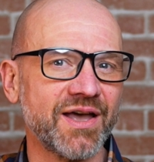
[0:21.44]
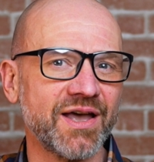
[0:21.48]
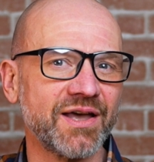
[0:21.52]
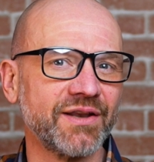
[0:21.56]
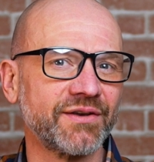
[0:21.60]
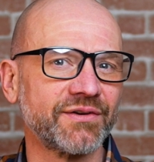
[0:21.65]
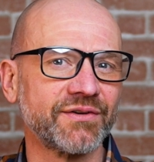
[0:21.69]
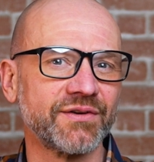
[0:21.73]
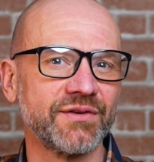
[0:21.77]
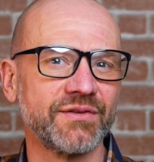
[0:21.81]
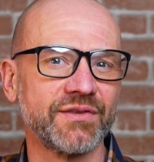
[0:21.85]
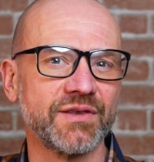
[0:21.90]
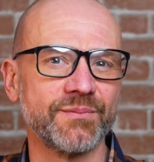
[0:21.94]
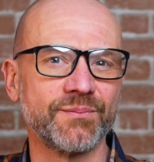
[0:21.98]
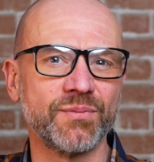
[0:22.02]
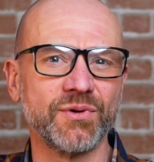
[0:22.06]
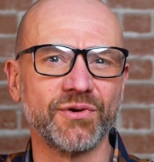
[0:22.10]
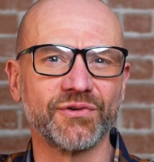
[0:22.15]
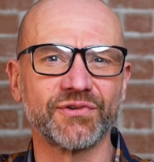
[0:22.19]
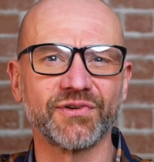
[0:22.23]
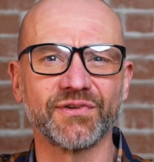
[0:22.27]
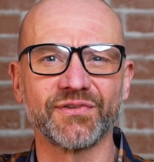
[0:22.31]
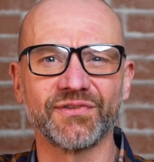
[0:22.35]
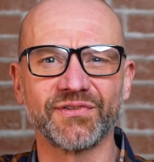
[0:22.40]
head that
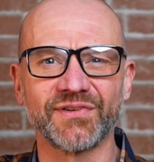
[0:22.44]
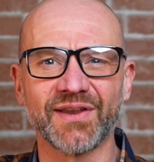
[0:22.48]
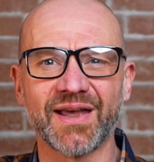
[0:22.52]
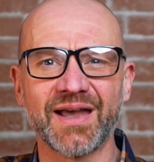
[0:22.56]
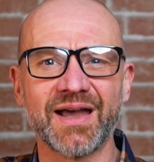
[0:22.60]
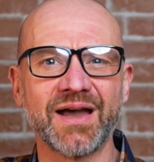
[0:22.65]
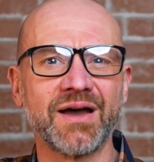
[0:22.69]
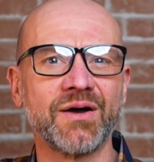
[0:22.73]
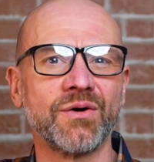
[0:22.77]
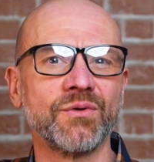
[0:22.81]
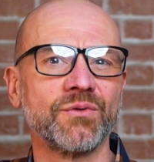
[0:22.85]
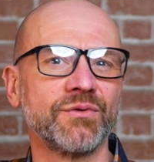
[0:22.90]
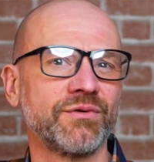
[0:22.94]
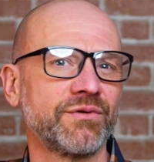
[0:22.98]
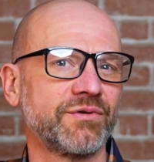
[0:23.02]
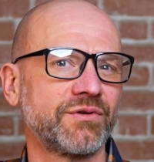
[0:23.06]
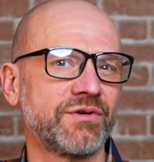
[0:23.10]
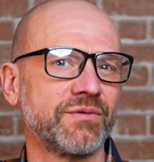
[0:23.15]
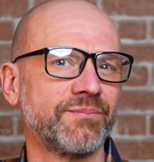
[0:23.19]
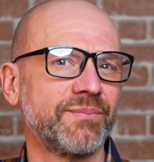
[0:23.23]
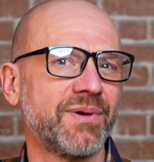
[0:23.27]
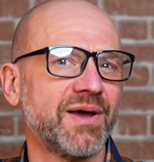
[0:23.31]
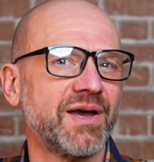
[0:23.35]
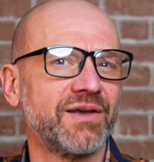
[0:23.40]
puts us down,
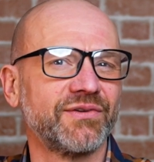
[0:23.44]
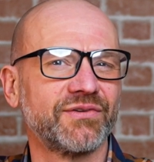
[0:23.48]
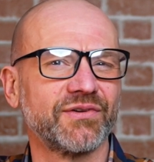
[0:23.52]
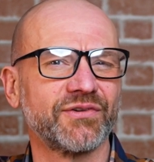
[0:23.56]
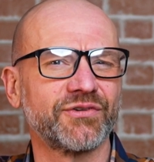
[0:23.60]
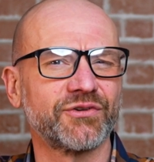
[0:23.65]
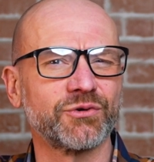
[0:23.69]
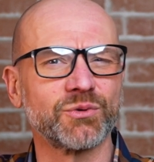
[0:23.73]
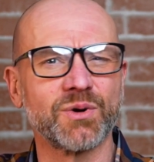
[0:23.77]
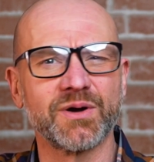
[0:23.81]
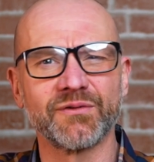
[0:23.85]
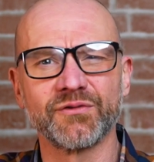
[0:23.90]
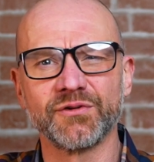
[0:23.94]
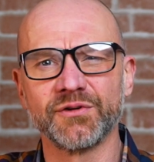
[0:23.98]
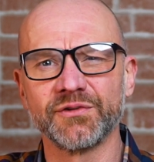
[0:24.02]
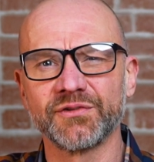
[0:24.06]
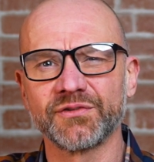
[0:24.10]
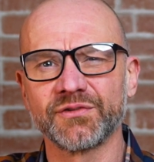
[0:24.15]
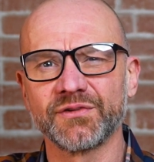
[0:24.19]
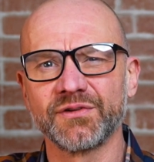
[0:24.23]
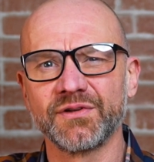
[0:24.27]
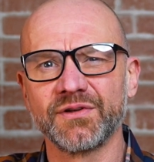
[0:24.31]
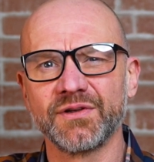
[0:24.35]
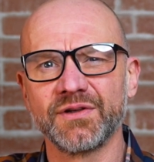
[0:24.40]
compares us to
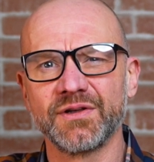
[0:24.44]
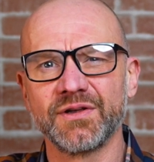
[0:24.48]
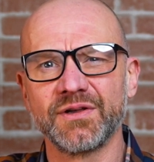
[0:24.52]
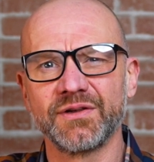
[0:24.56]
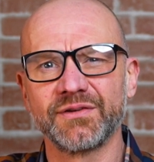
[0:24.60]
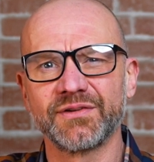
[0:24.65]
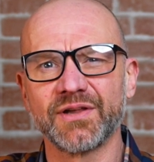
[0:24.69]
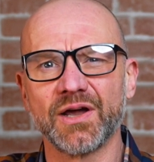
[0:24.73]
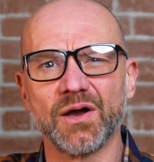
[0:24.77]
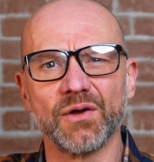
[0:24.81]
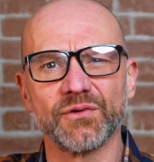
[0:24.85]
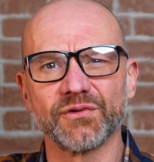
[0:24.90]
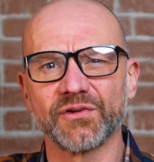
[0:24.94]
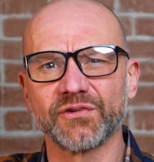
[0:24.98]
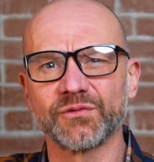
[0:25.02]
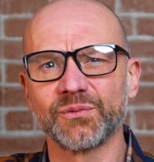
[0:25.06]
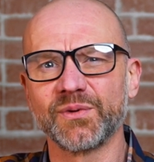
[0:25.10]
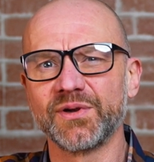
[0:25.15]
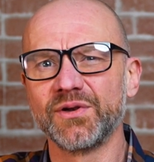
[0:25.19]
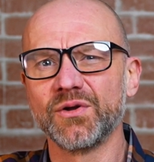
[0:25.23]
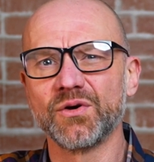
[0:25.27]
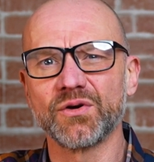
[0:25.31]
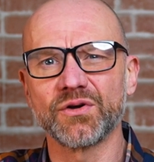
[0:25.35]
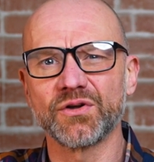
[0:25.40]
others, tells us
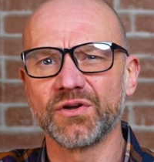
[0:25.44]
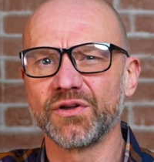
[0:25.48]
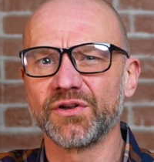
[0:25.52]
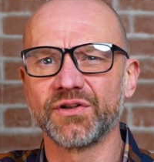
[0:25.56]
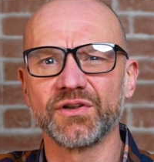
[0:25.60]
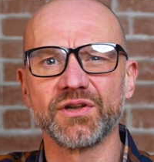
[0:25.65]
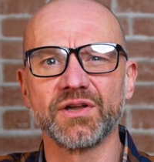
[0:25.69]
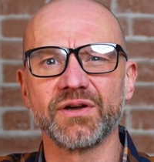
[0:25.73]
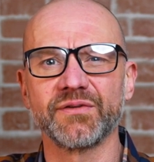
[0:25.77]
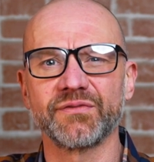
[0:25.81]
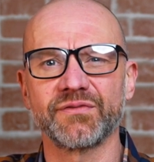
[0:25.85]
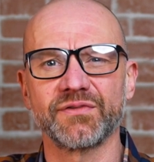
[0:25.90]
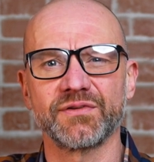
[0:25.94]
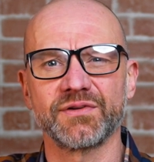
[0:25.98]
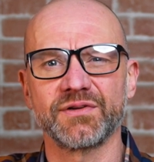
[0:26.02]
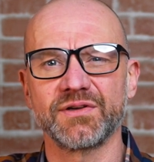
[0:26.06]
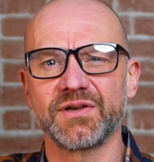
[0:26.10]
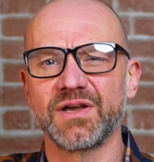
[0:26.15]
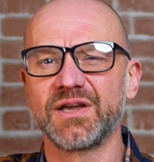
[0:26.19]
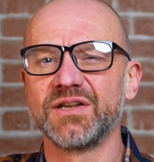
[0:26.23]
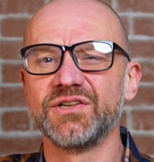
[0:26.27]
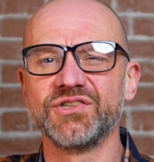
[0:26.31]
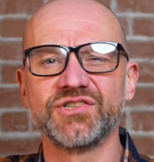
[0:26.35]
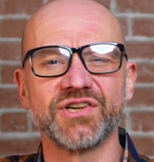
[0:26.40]
we're not good enough,
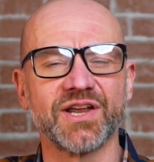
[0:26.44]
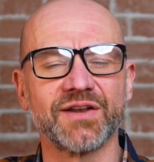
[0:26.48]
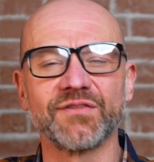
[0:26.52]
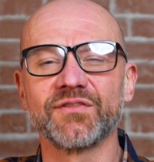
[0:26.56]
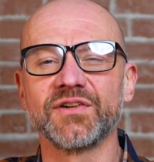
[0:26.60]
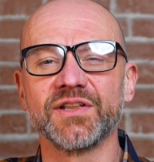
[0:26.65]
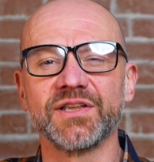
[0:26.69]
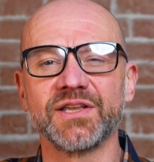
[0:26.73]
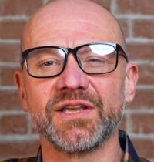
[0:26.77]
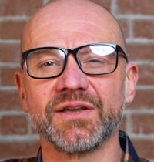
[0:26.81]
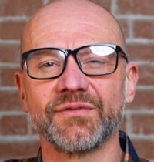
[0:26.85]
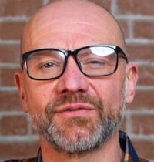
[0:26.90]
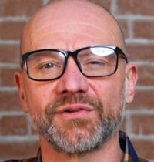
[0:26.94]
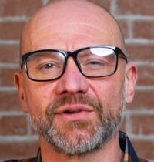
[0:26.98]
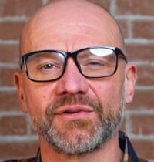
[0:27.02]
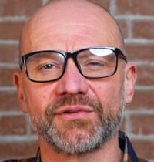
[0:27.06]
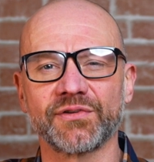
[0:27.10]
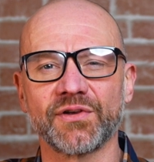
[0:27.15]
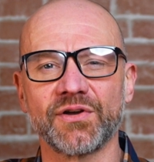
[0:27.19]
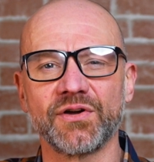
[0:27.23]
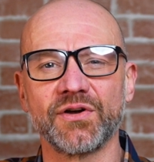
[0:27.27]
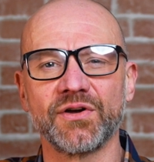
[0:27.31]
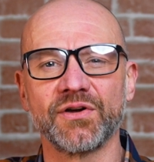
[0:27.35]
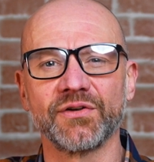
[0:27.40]
and generally gives us
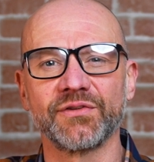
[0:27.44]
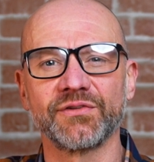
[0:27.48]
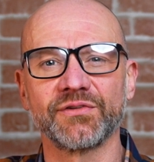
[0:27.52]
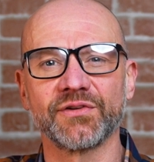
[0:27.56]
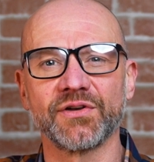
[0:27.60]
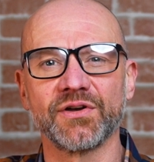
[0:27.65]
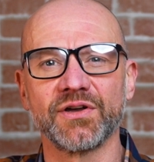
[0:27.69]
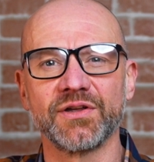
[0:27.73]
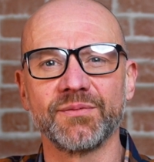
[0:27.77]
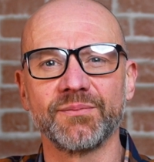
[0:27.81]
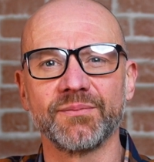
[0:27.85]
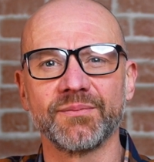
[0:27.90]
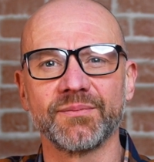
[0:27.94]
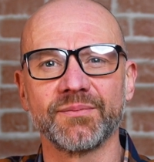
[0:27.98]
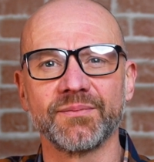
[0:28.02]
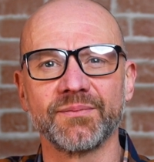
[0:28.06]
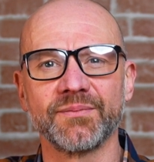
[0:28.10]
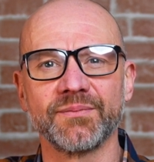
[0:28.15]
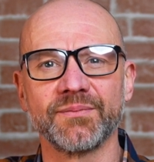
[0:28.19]
a hard time.